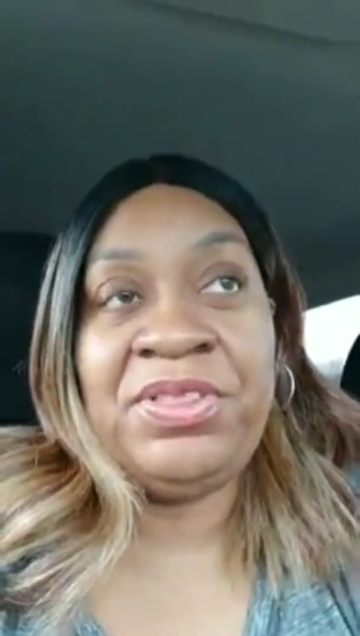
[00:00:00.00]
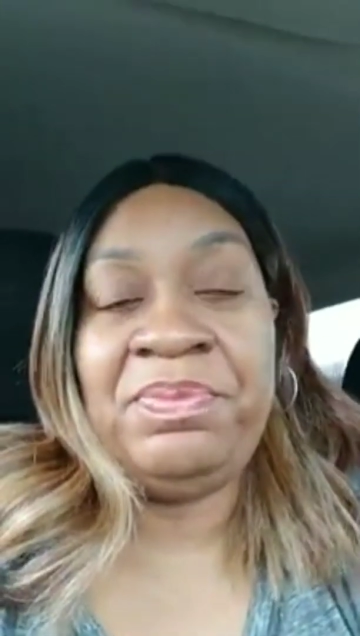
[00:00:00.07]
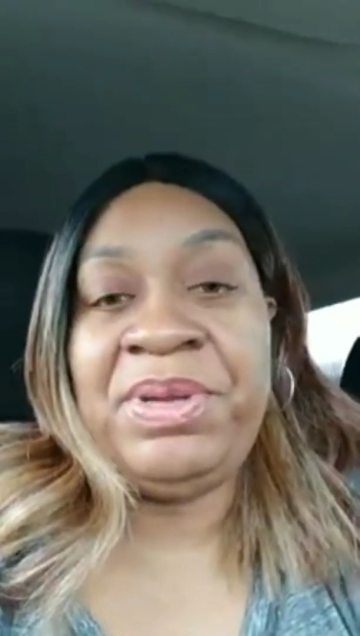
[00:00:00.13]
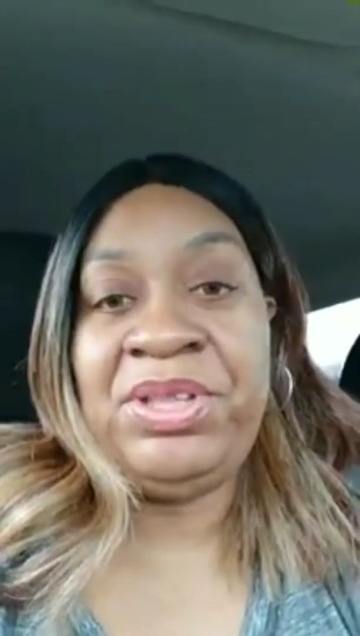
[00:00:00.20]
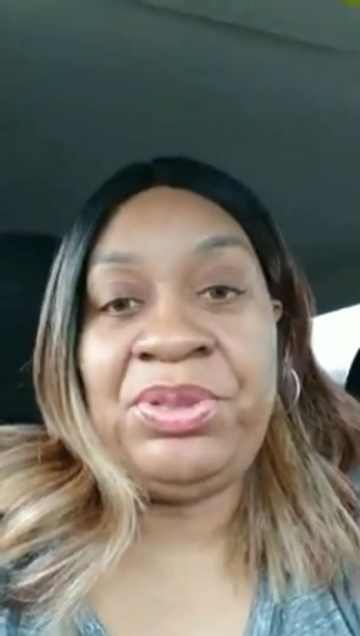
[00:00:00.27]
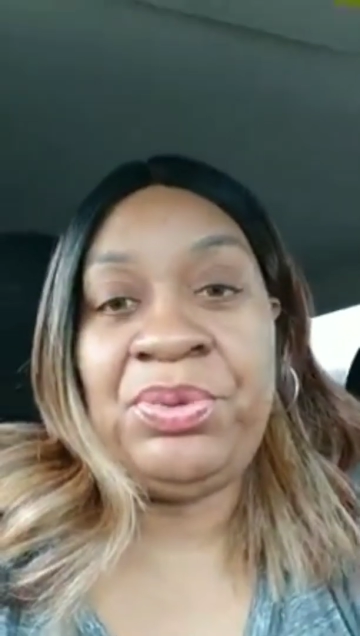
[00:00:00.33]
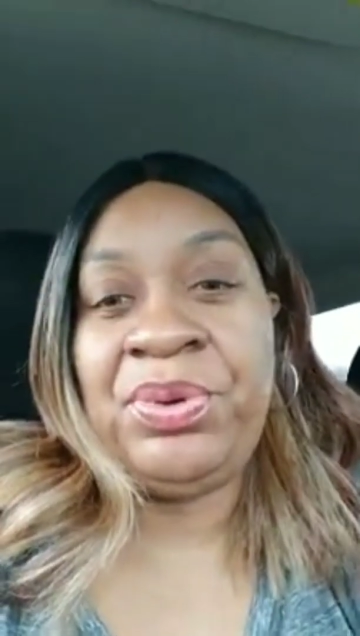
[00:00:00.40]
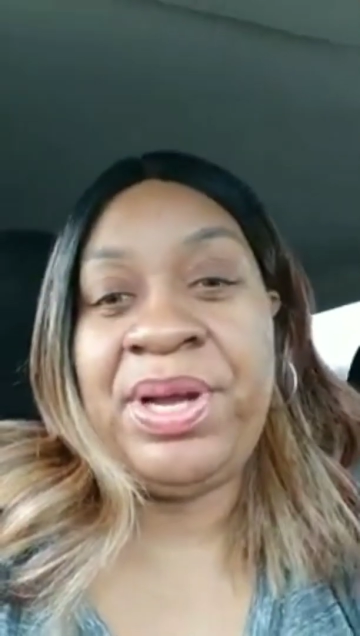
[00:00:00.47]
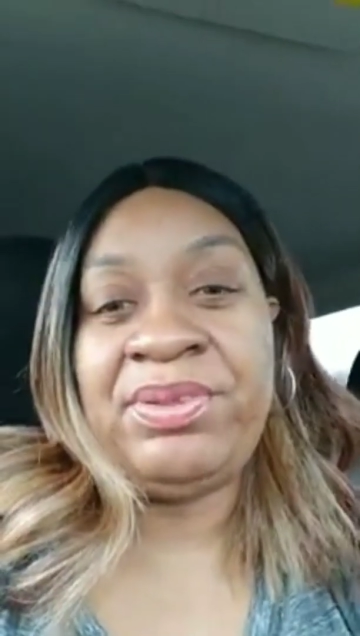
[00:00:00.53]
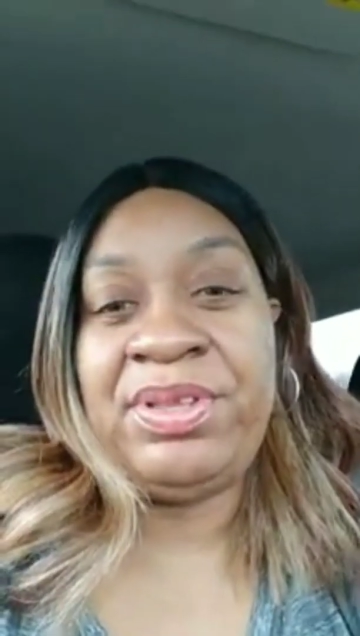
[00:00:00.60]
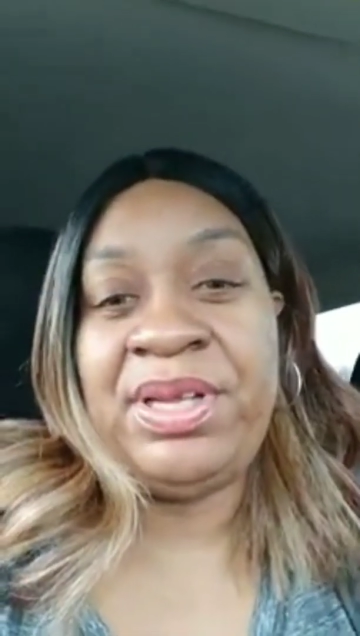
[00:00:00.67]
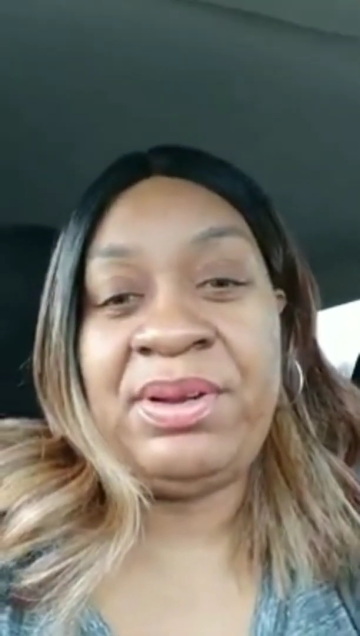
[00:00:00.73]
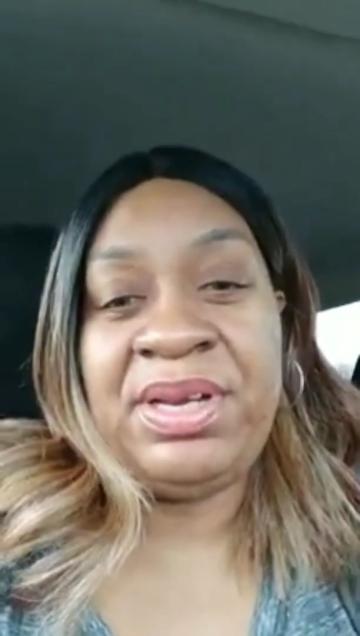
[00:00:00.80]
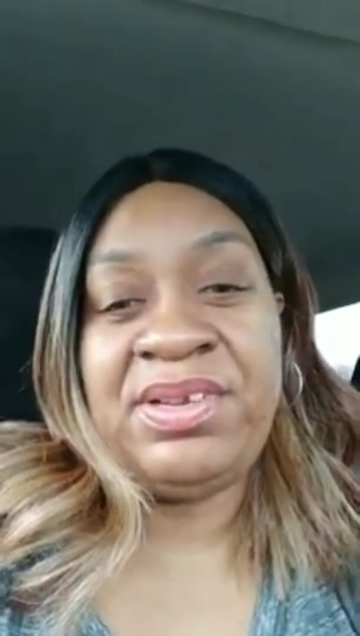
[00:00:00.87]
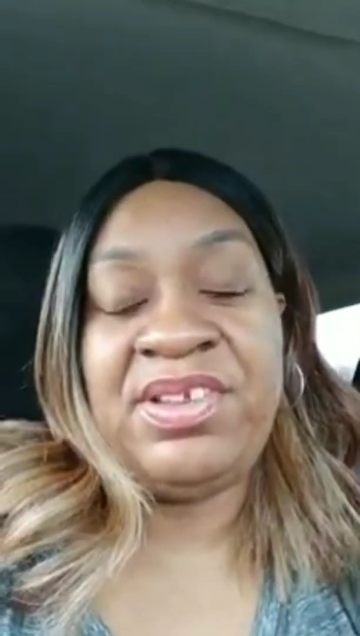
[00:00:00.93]
with me
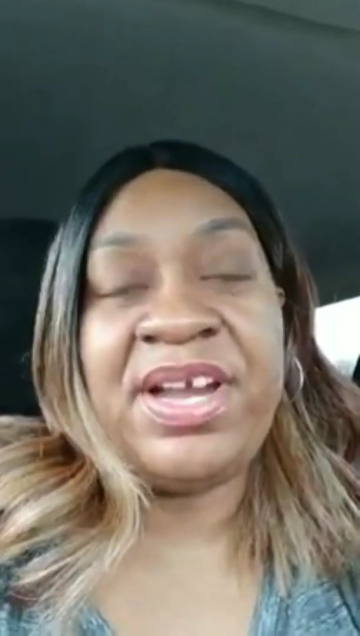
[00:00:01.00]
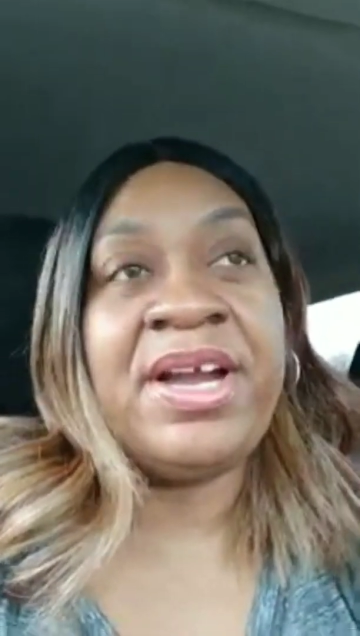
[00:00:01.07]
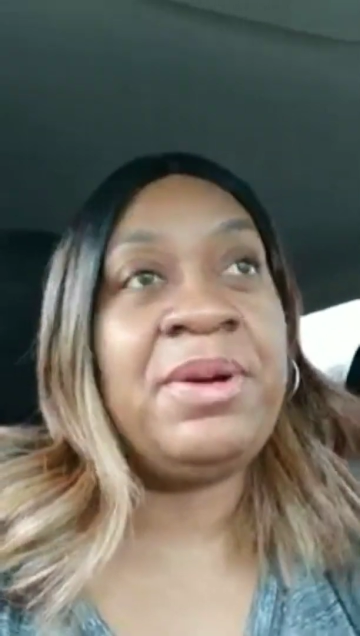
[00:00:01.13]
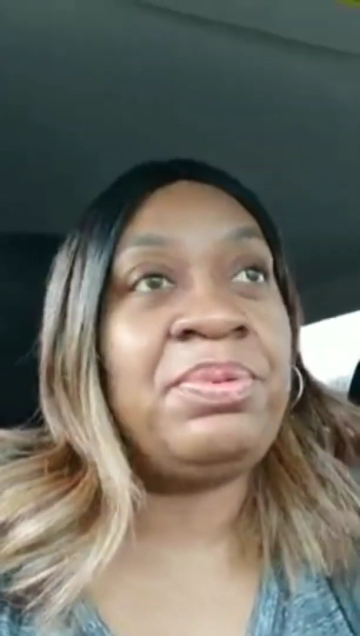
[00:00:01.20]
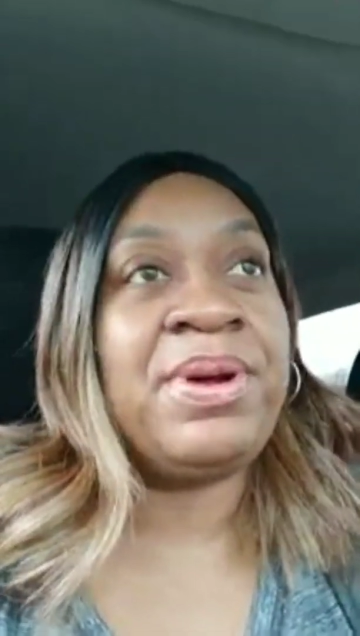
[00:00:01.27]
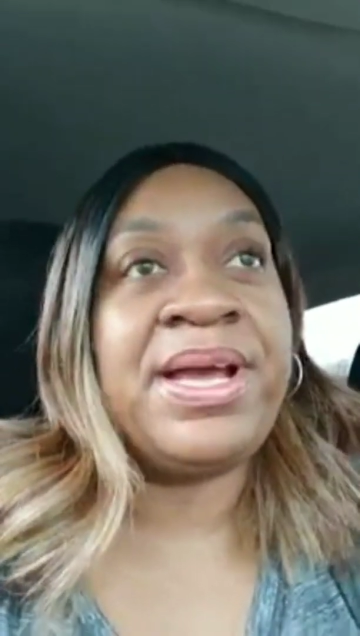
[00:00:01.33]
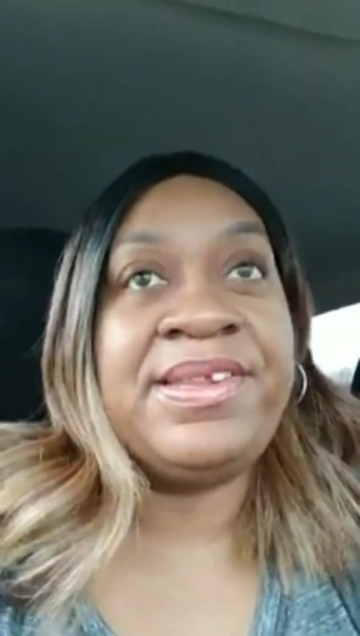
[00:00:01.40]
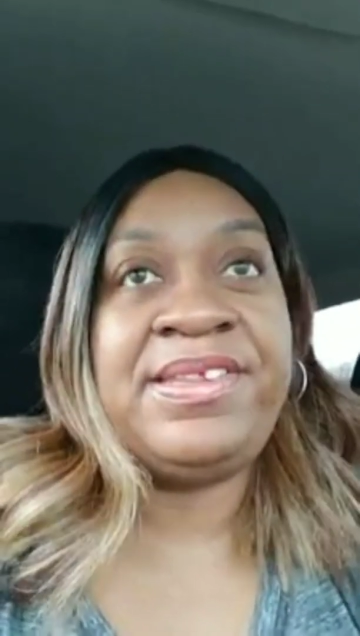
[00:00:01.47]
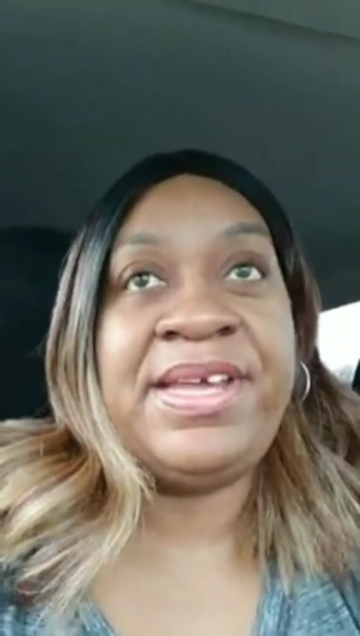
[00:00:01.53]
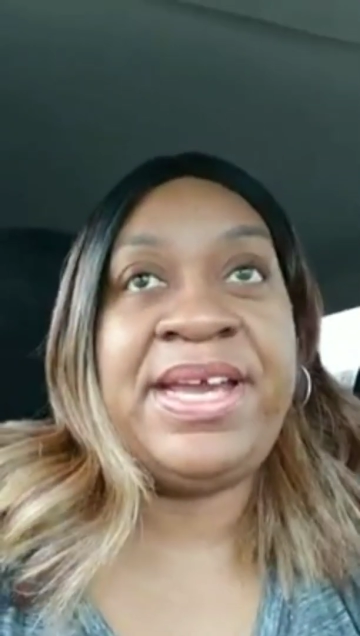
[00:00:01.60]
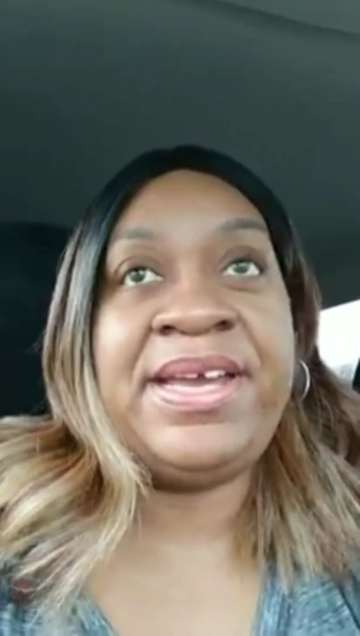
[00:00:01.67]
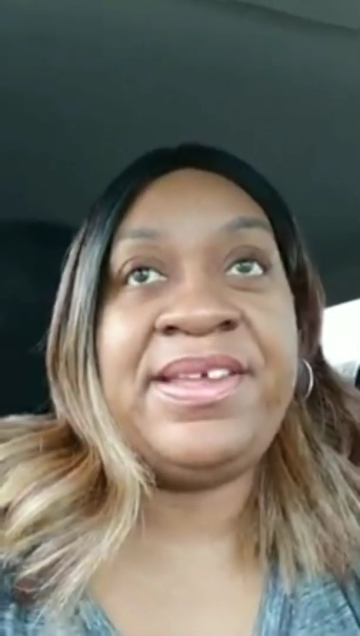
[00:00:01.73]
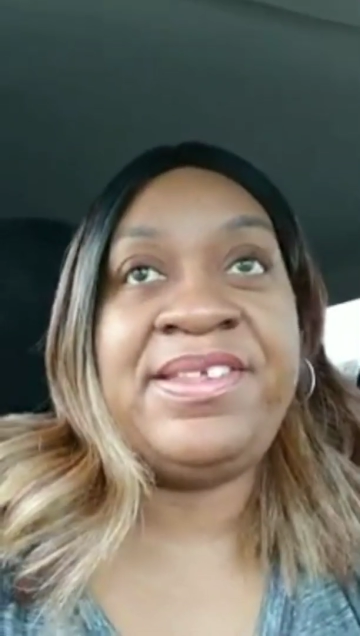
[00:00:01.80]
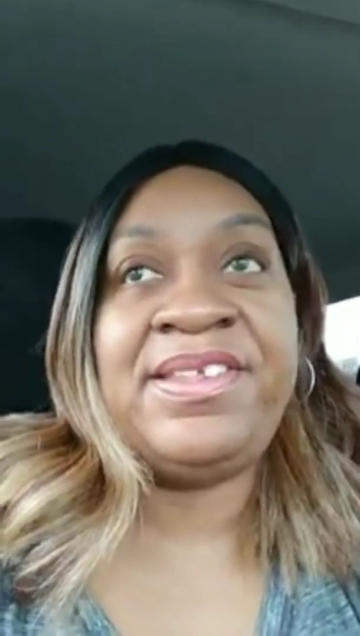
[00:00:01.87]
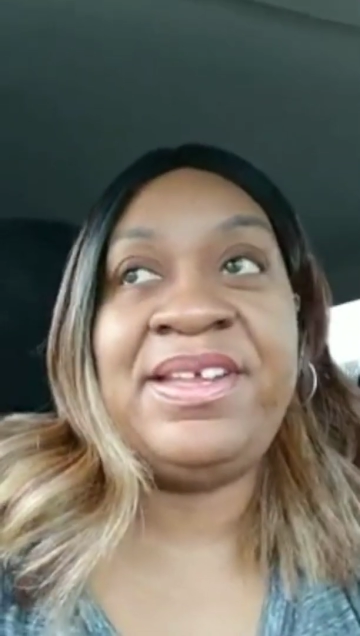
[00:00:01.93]
throughout the entire
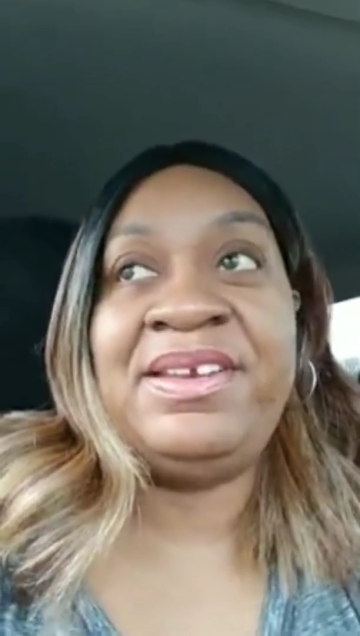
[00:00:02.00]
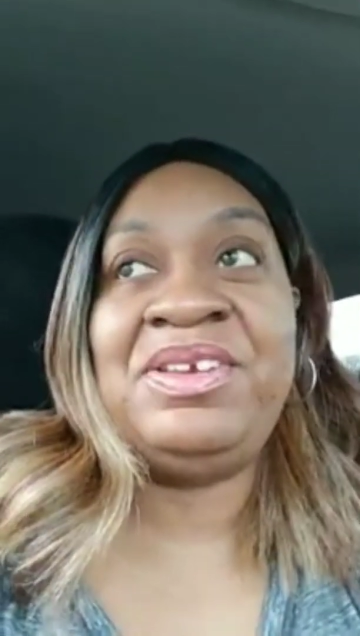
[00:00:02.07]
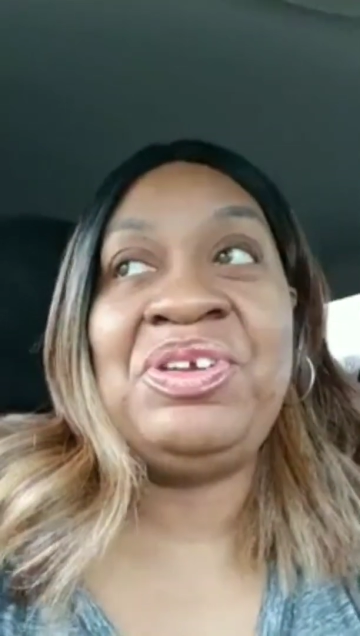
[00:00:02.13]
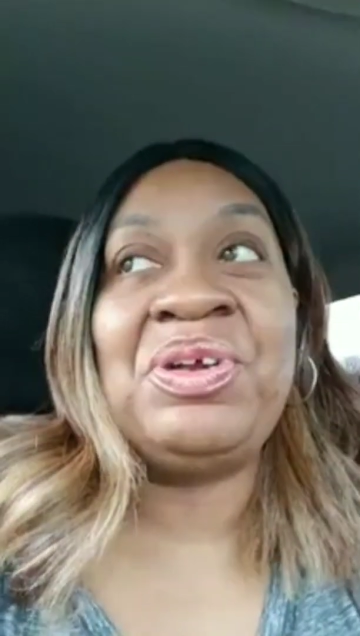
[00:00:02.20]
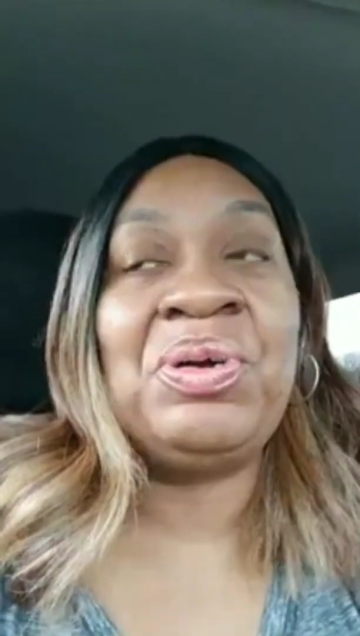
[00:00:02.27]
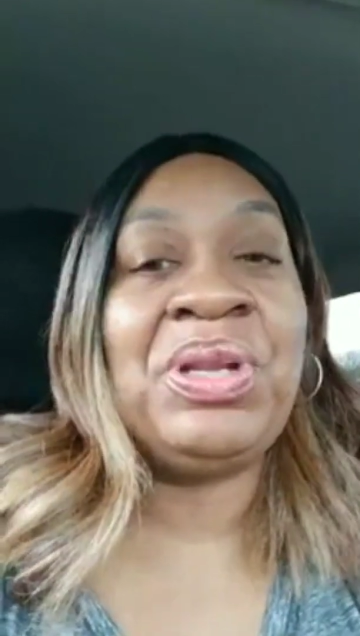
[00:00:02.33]
process and,